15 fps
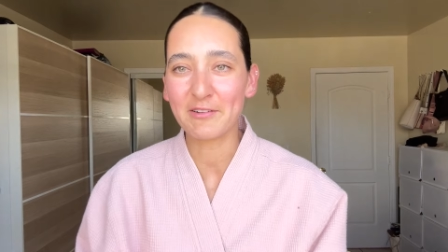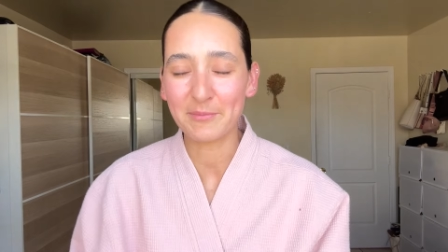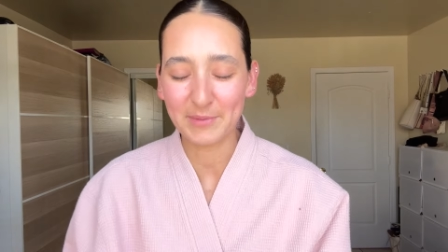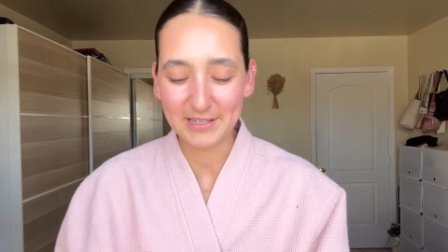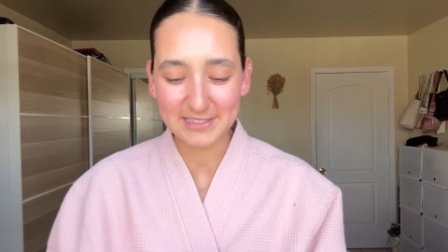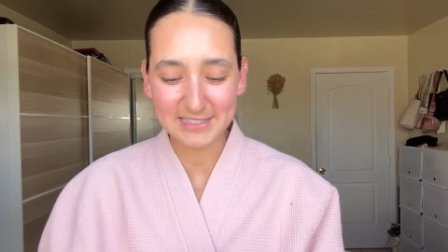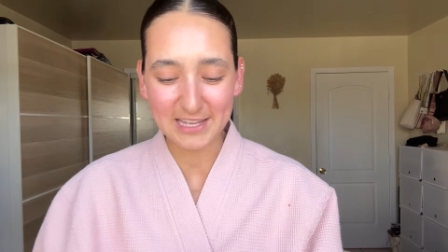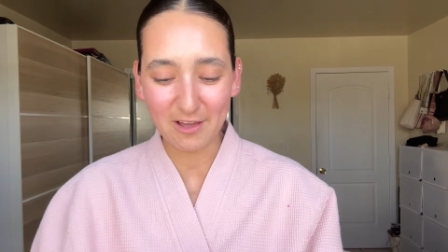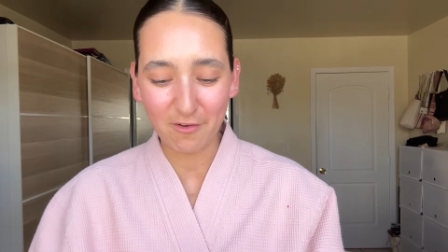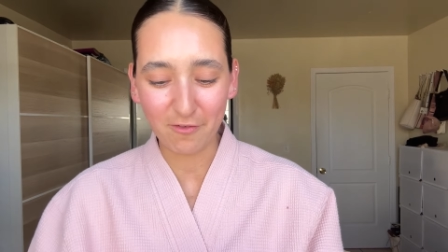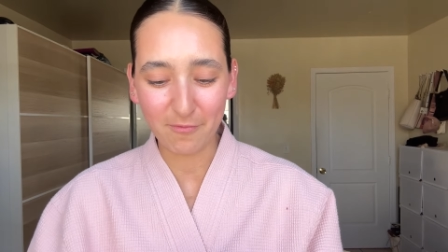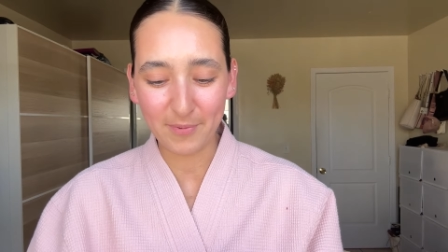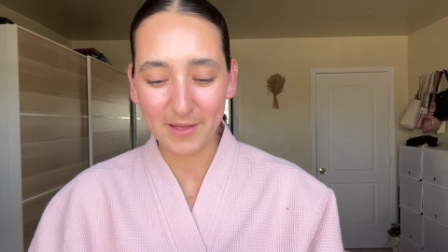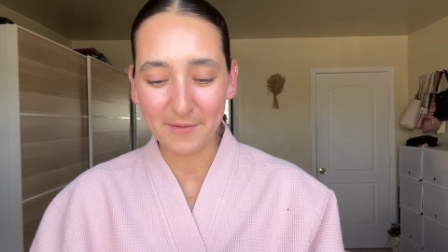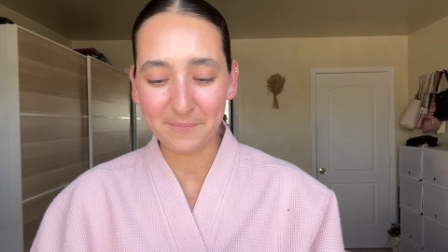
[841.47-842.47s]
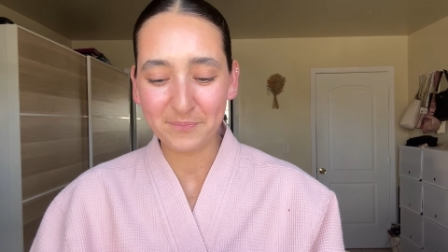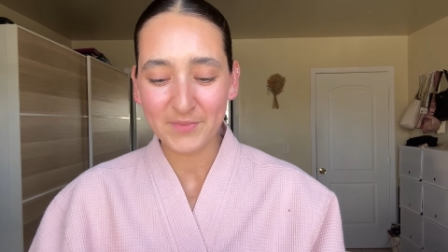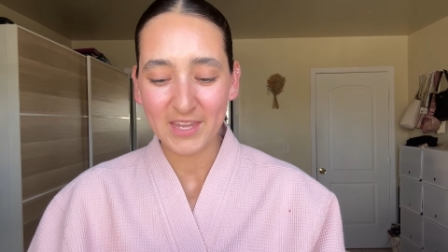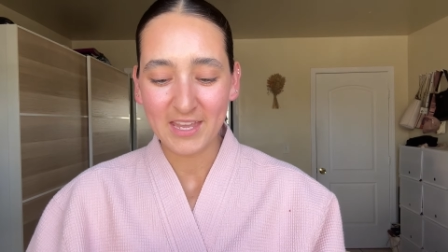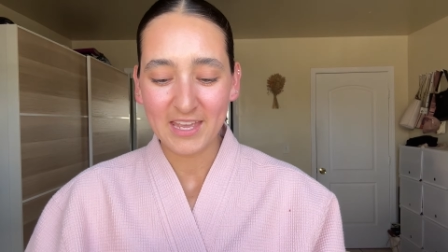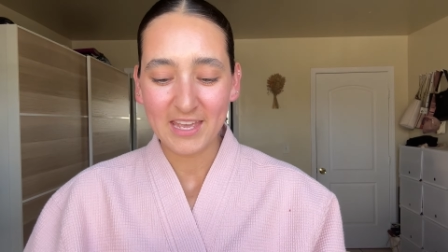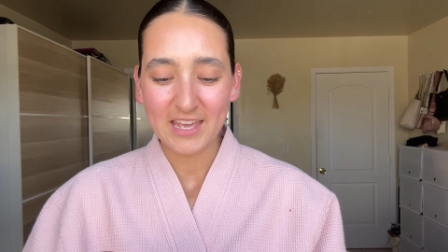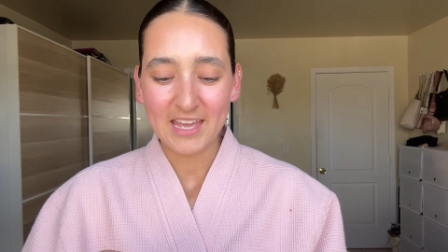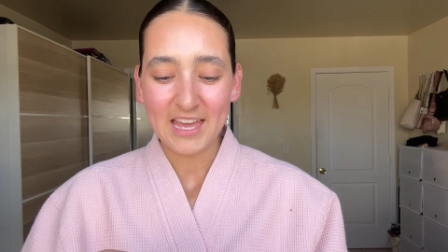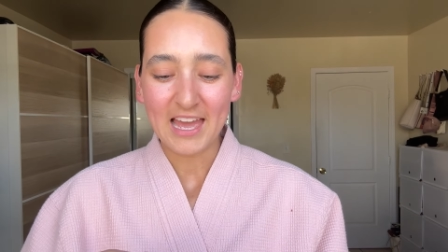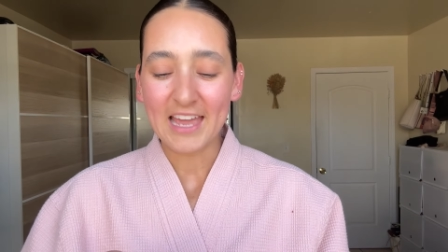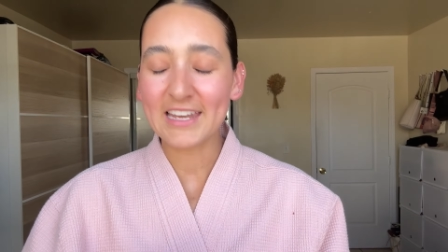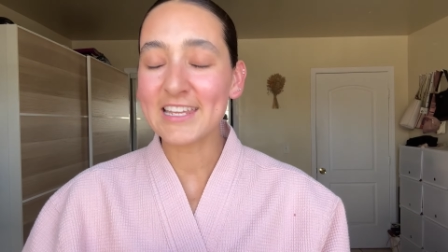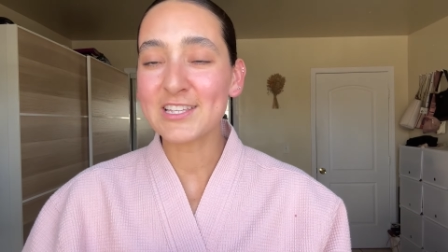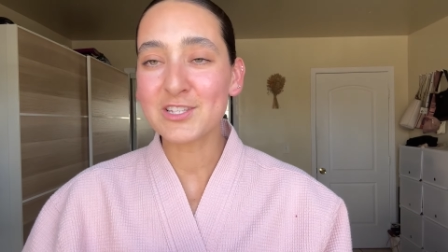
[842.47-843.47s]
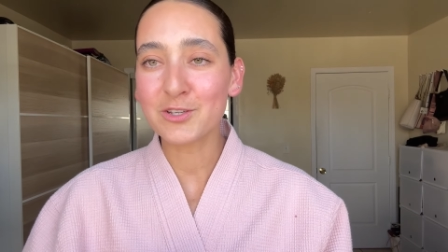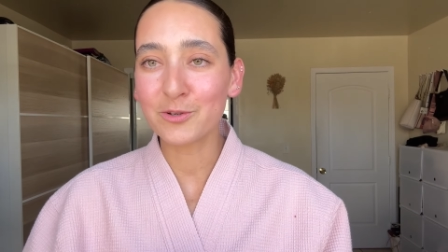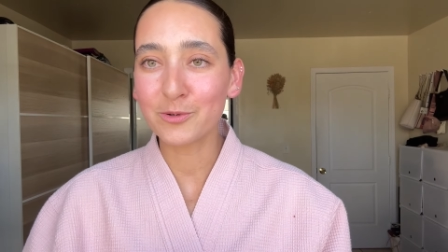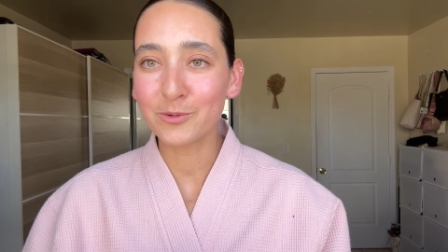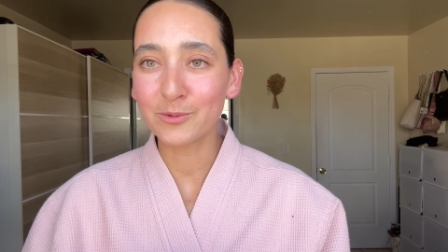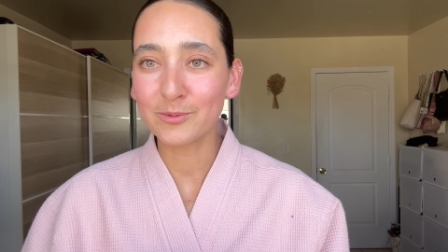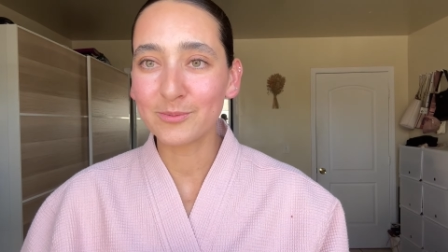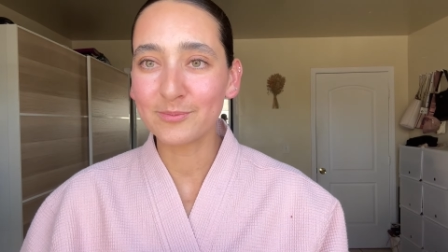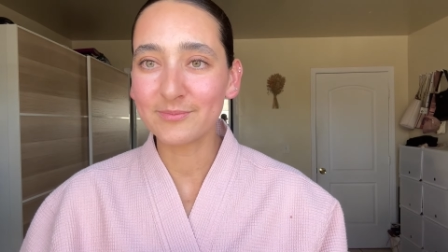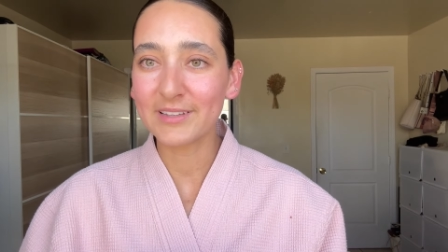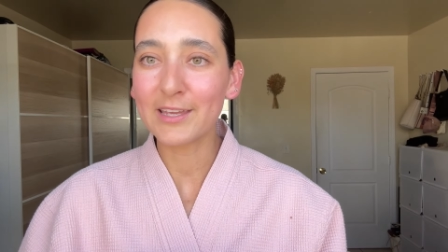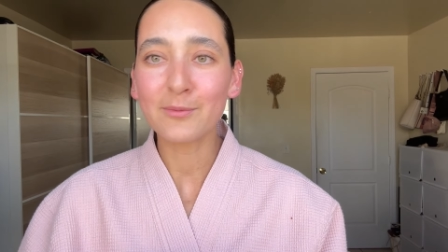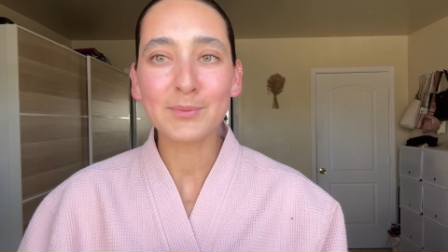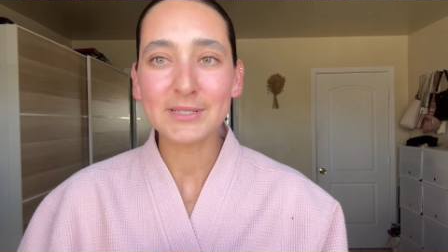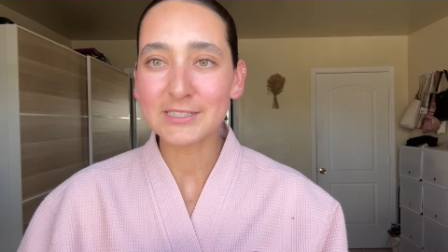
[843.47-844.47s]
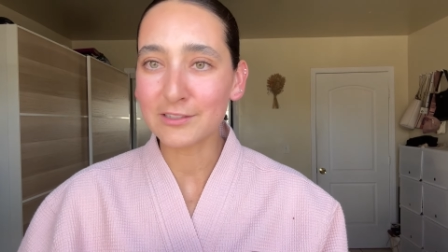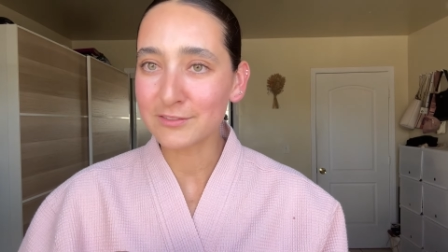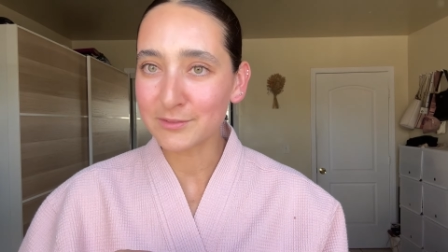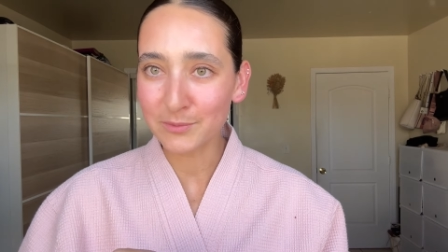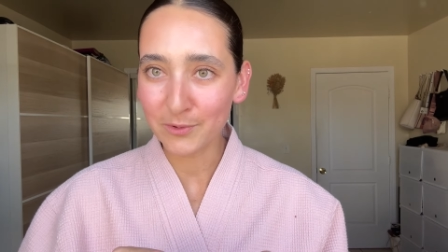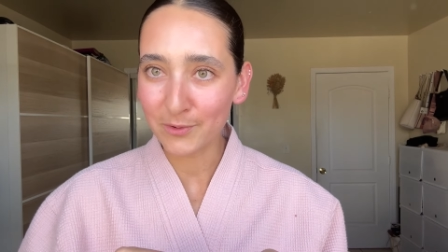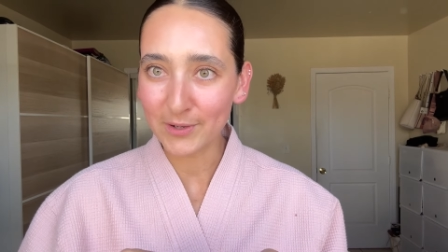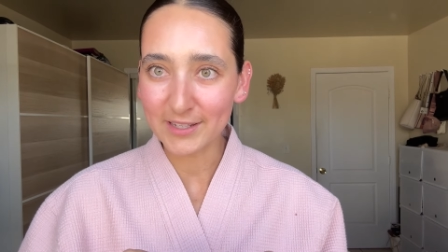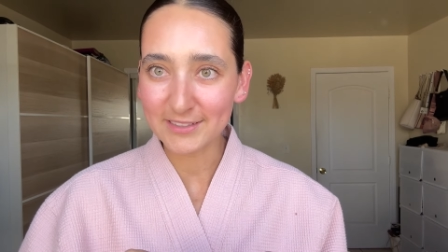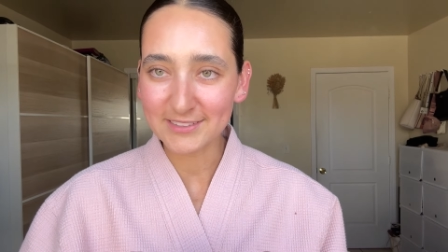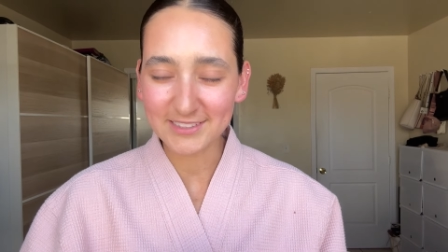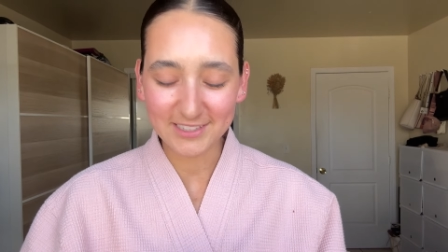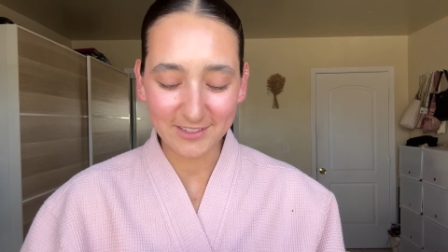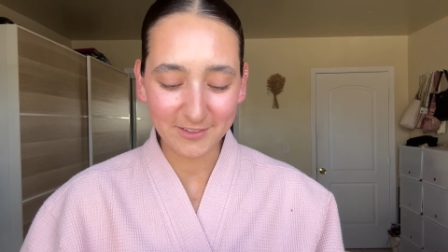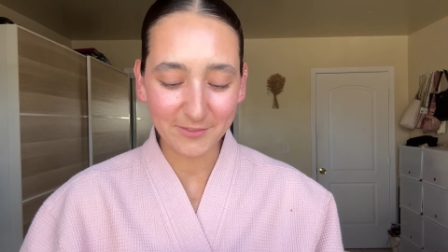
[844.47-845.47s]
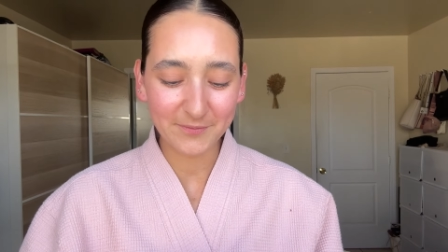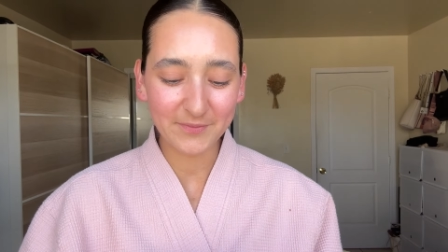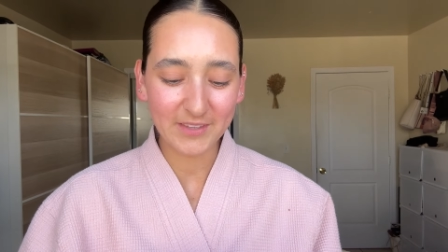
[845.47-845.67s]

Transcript: with myself, but I need to give myself some grace, you know?